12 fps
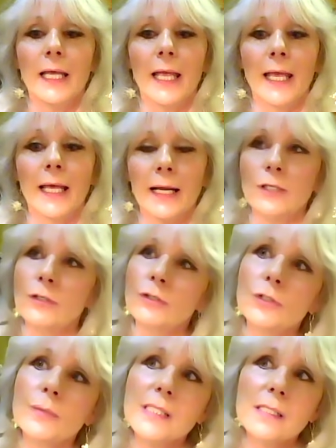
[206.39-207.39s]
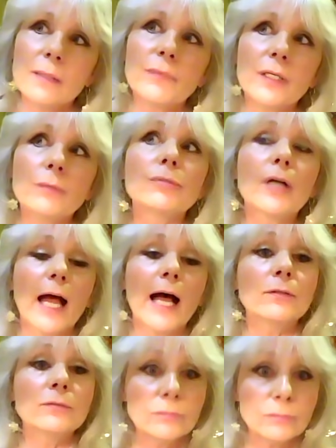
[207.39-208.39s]
And I knew there was something
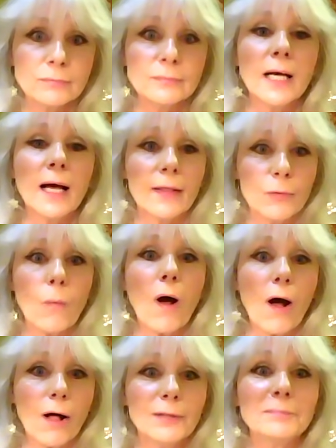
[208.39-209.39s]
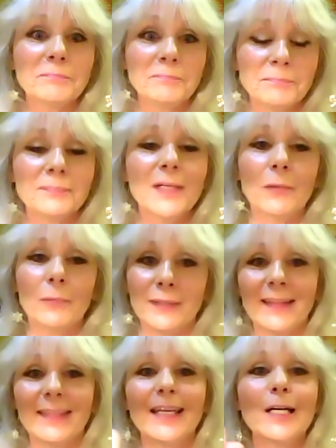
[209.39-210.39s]
brown on the wall. But
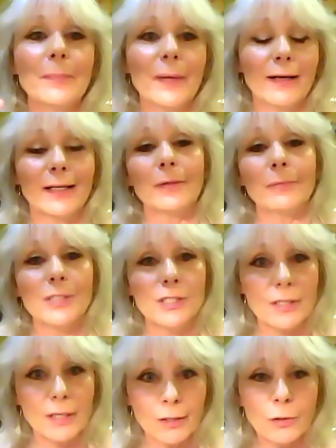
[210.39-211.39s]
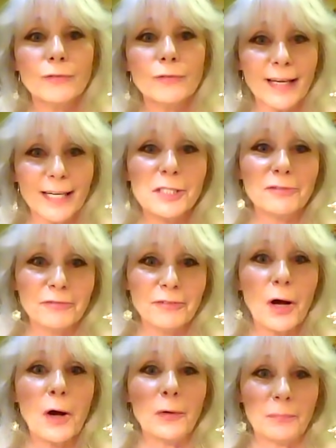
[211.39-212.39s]
now think about it. It was an old-fashioned
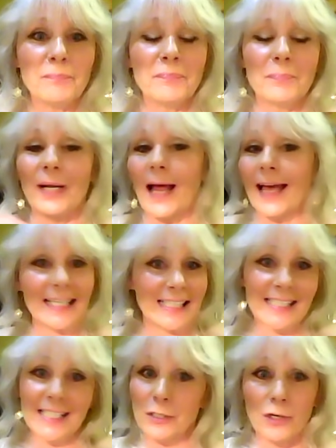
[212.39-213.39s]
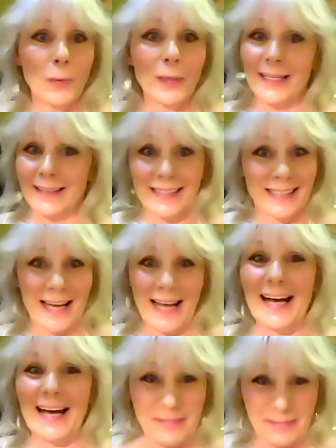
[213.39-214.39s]
phone, but I didn't know it at the
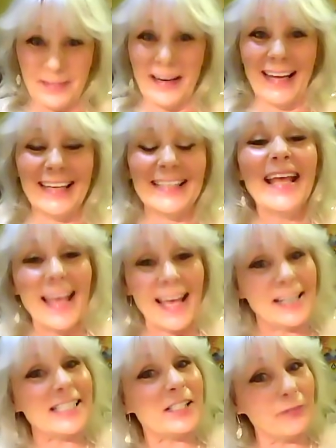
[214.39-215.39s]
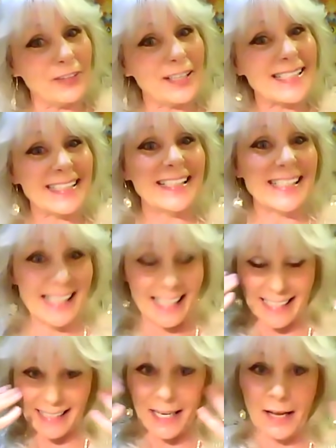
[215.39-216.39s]
time, right? And it's fuzzy because I
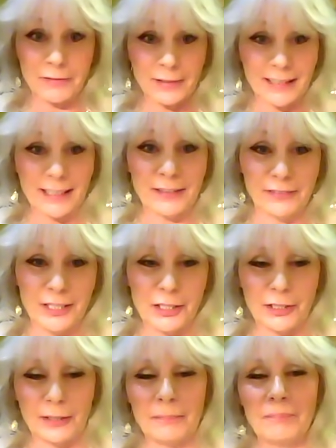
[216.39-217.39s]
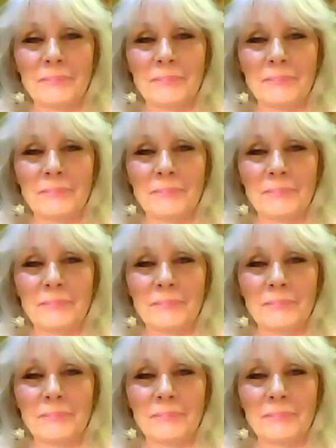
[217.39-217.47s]
didn't have really good vision.